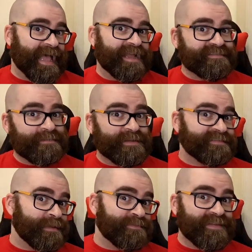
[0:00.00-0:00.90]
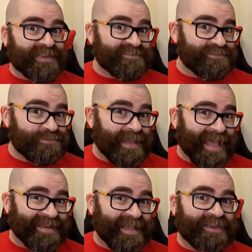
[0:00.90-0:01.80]
I take my time if I need to,
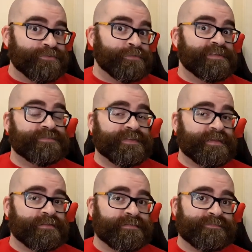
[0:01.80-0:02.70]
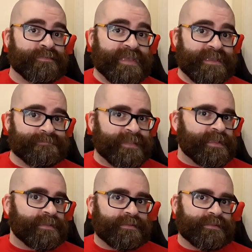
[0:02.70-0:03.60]
and I do these videos for me.
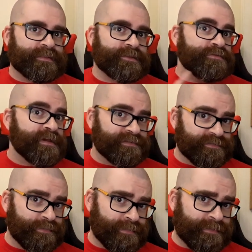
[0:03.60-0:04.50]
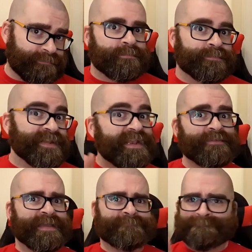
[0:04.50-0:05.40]
You guys know that. But
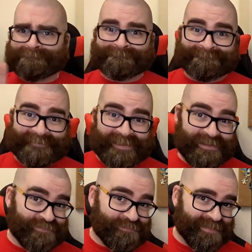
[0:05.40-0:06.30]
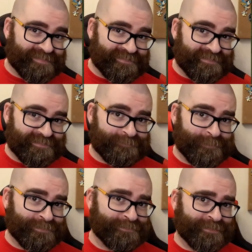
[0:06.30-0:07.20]
anyway, Enough of my ceaseless
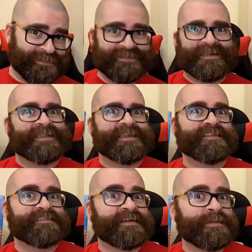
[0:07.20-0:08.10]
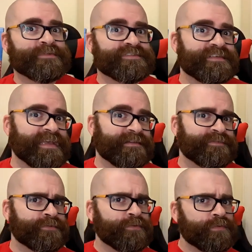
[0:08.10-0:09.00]
whittering. It's time once again
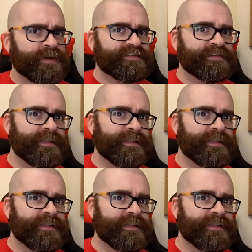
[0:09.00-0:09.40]
for Norway to